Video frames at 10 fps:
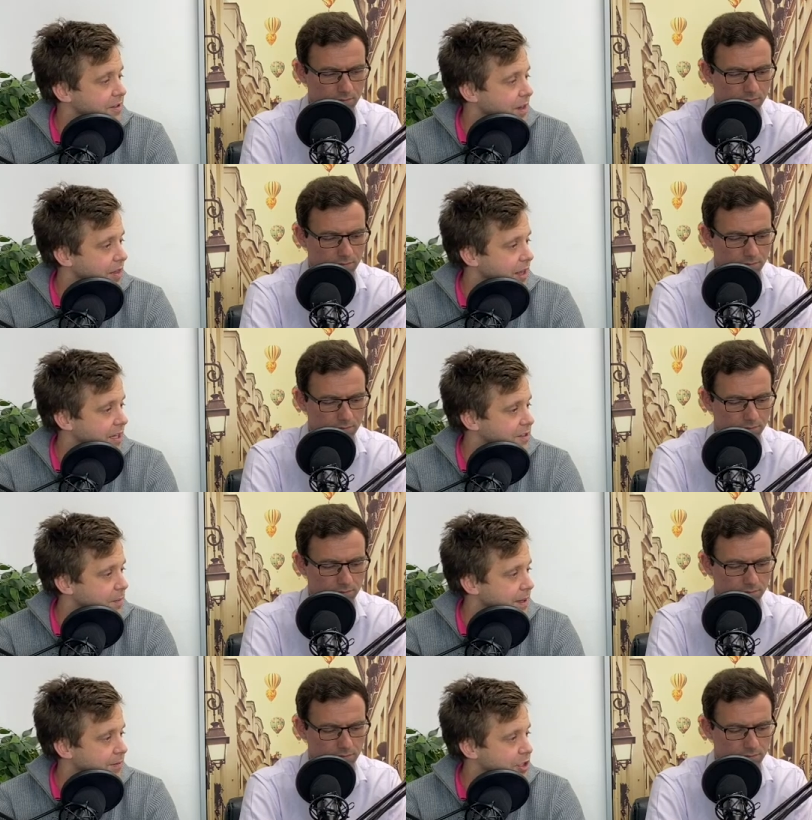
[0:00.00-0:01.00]
Speaker 1: and I think it's
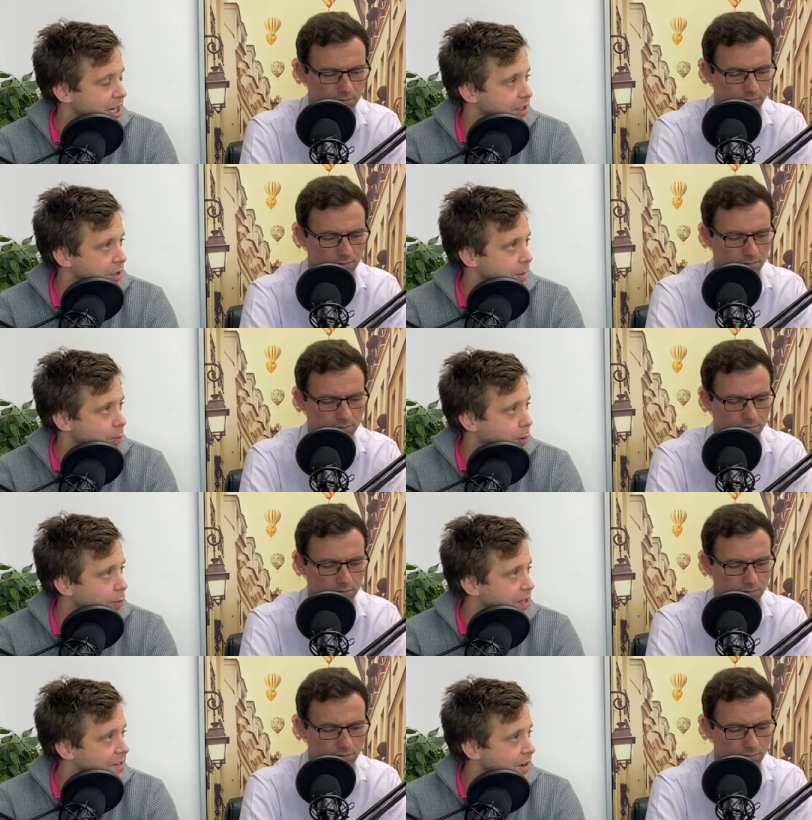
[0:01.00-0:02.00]
a bit of a change. I remember
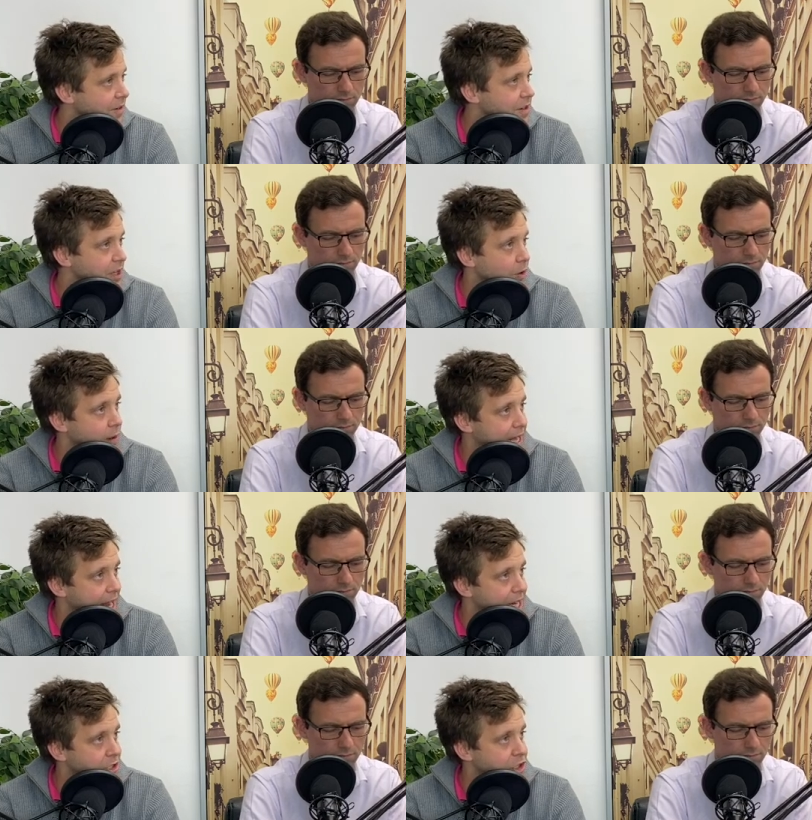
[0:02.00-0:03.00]
when we started the Green
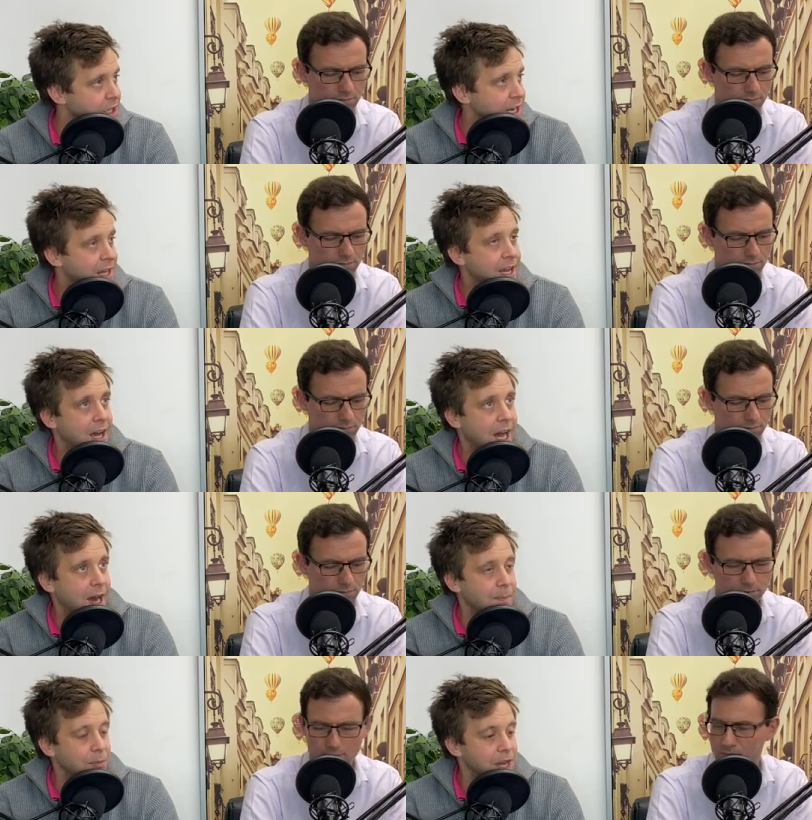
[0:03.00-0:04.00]
Age,
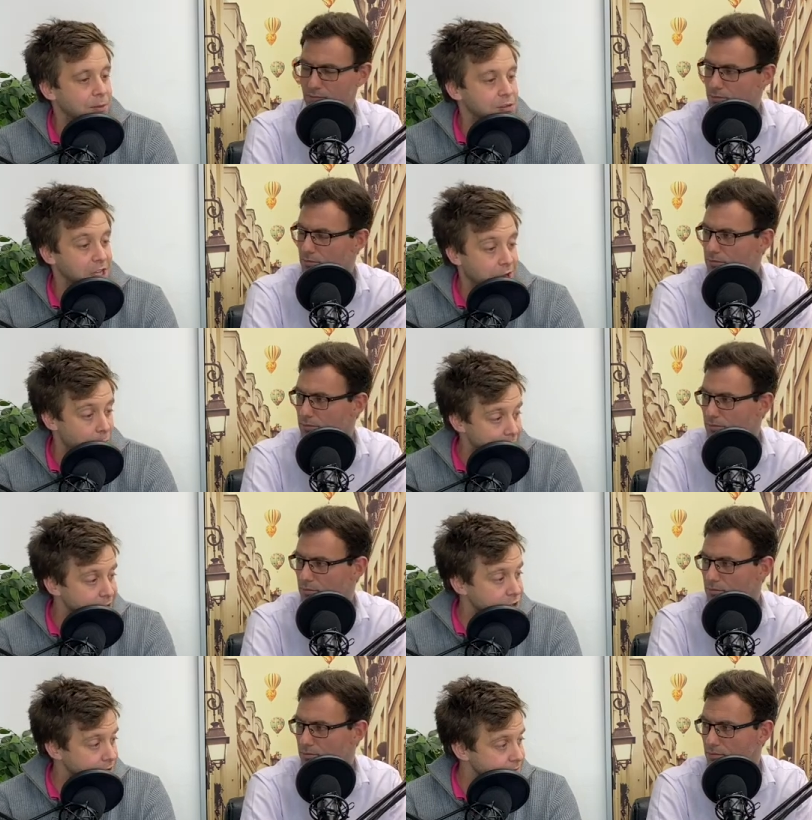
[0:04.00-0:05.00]
um, and it was the
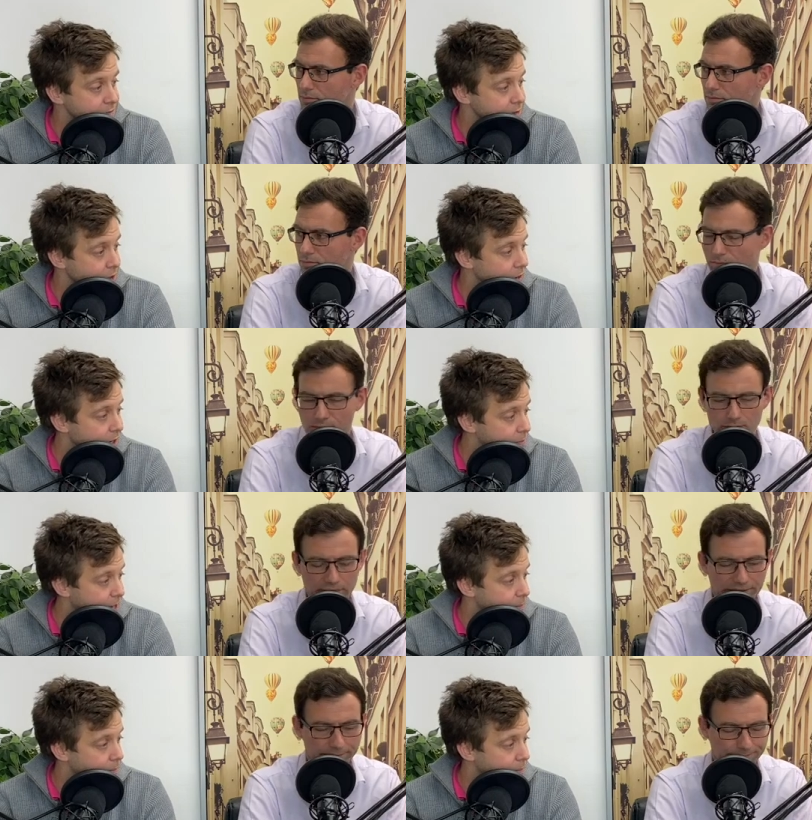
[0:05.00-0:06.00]
coalition, you know, the Lib
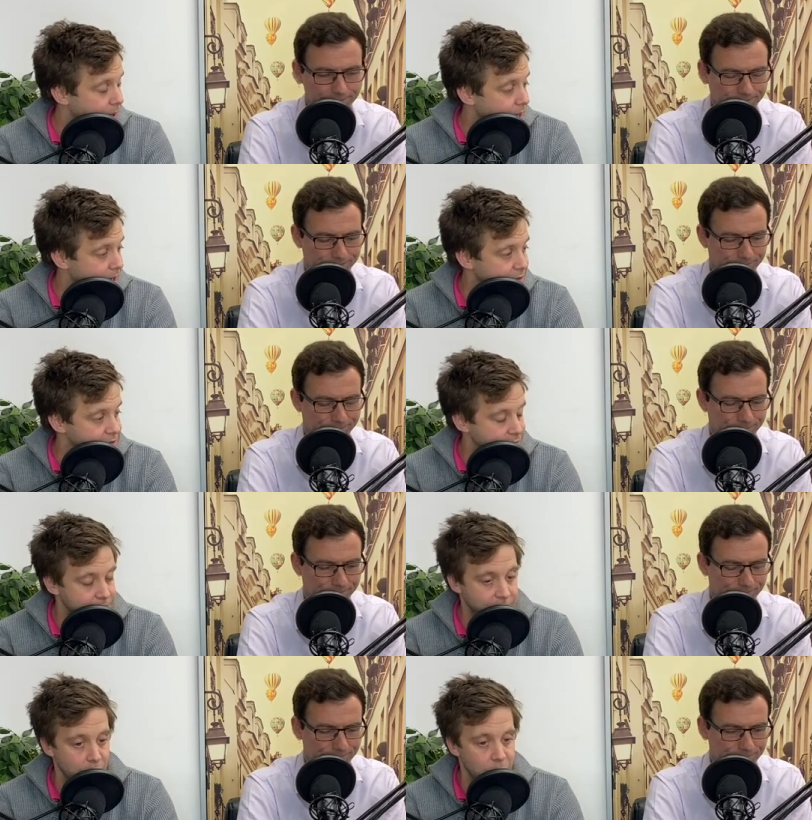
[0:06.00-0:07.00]
Dem yeah. uh,
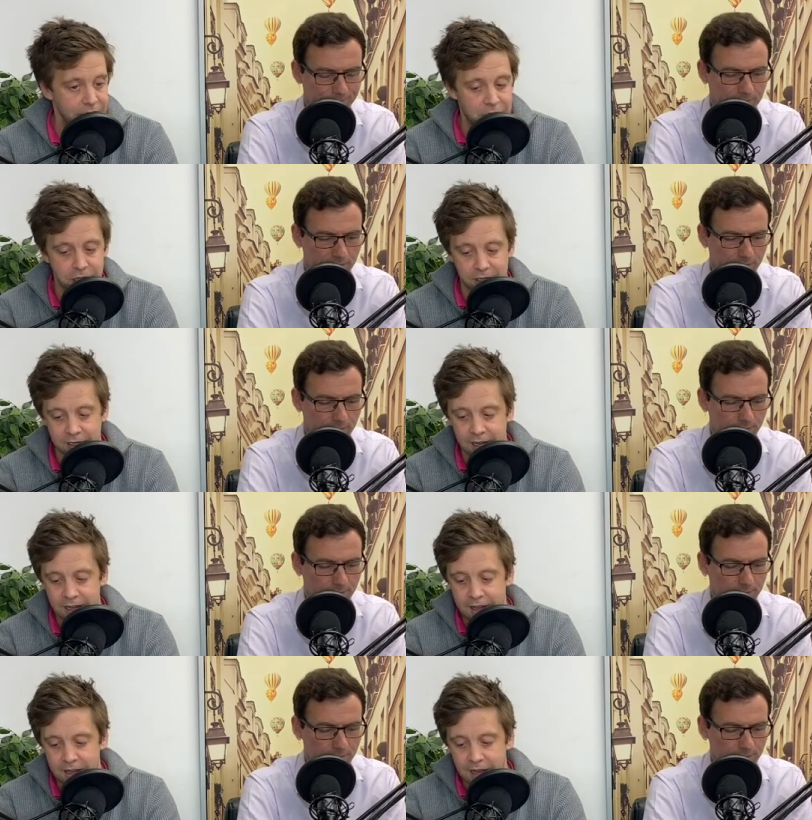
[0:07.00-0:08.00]
Conservative coalition,
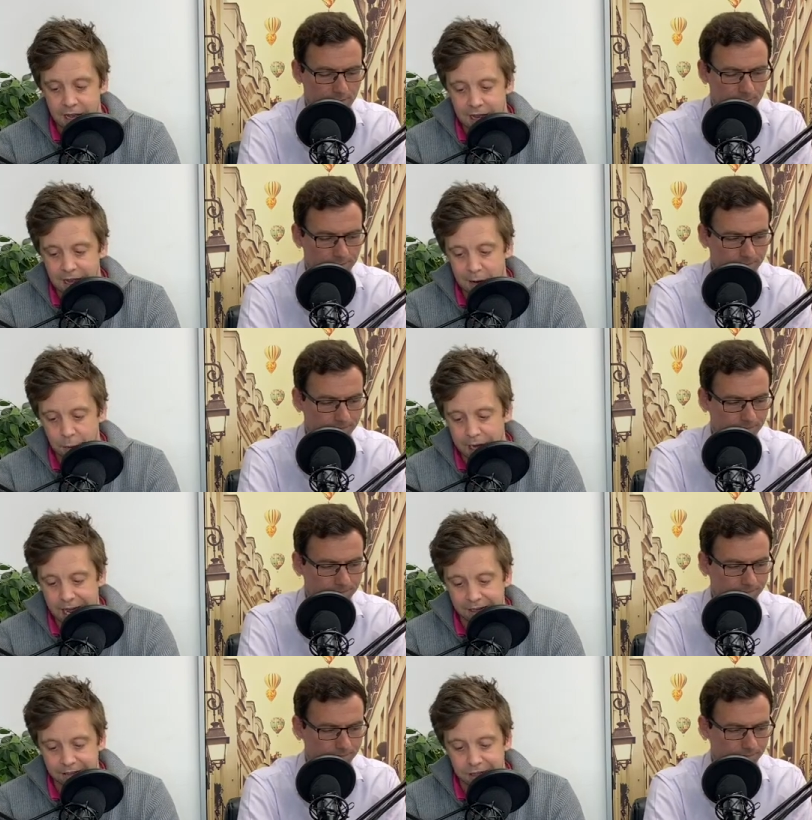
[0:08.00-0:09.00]
uh, we
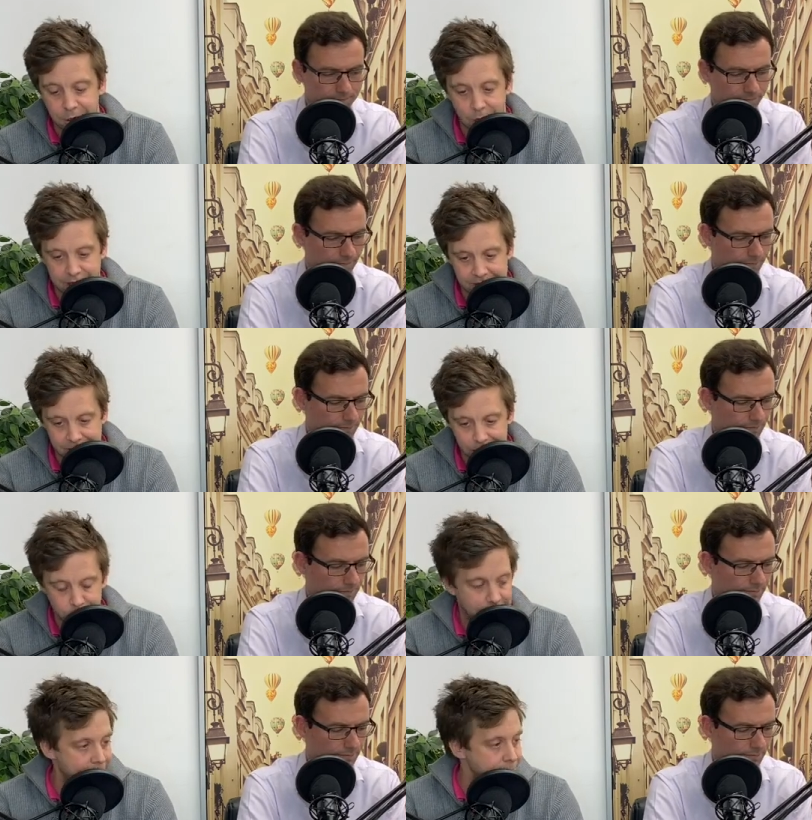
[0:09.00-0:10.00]
had the Green
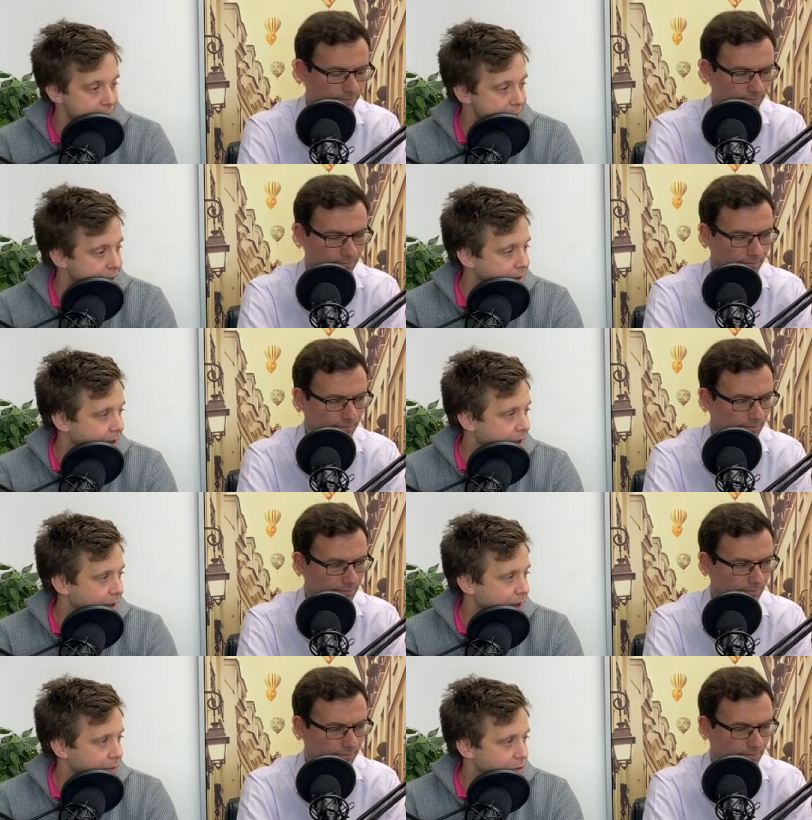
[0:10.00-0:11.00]
Deal came in,
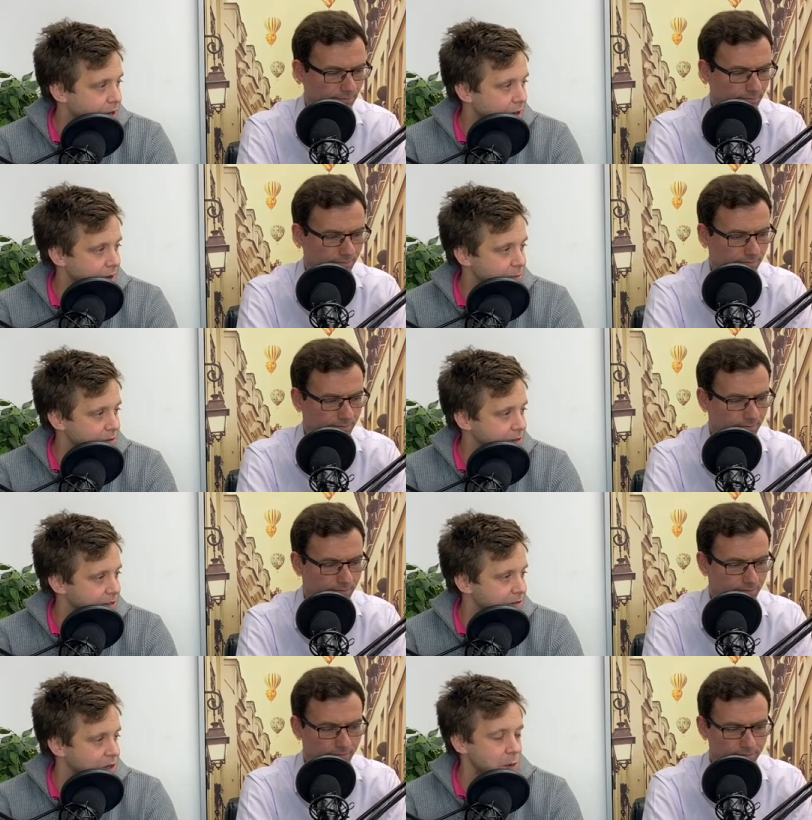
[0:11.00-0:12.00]
and you know was,
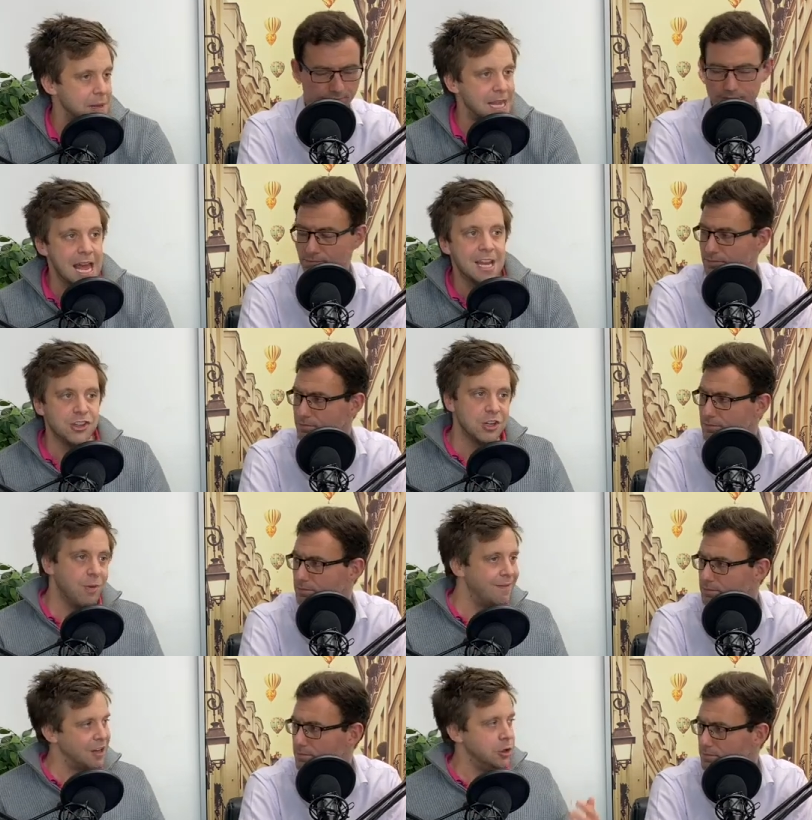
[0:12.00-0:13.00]
this was going to be the energy
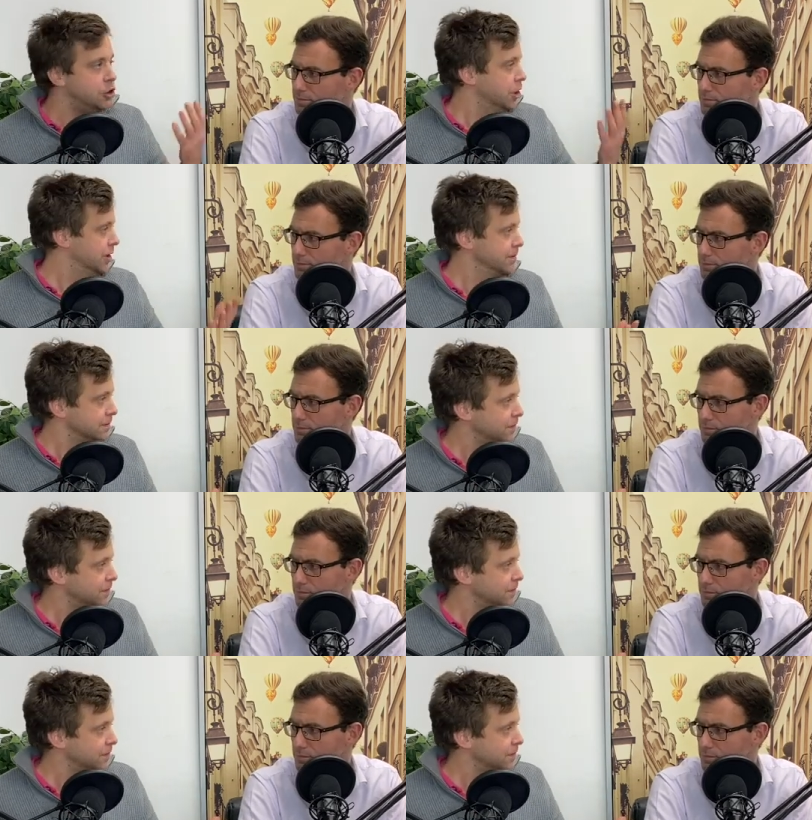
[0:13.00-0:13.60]
revolution,